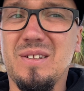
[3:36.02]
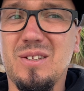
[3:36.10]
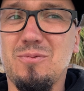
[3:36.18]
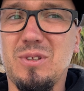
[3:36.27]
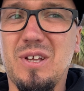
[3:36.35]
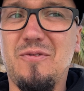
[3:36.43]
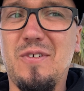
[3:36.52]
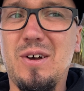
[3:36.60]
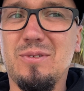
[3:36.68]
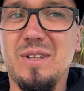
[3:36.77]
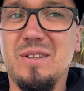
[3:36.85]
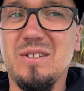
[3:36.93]
that's what I
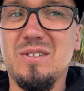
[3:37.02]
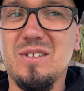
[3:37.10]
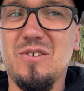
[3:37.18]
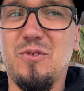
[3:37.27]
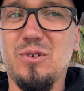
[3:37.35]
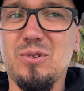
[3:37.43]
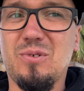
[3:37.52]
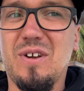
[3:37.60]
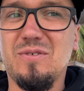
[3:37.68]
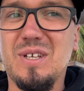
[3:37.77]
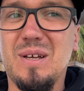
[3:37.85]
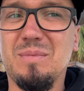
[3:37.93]
found, and this is the
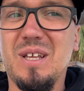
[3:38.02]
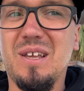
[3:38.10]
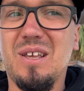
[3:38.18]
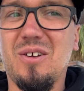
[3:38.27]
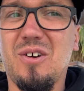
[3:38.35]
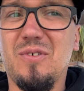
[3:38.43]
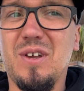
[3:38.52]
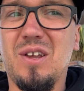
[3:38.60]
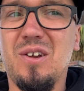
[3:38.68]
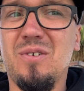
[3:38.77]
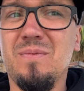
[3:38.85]
photographs I'm taking over here.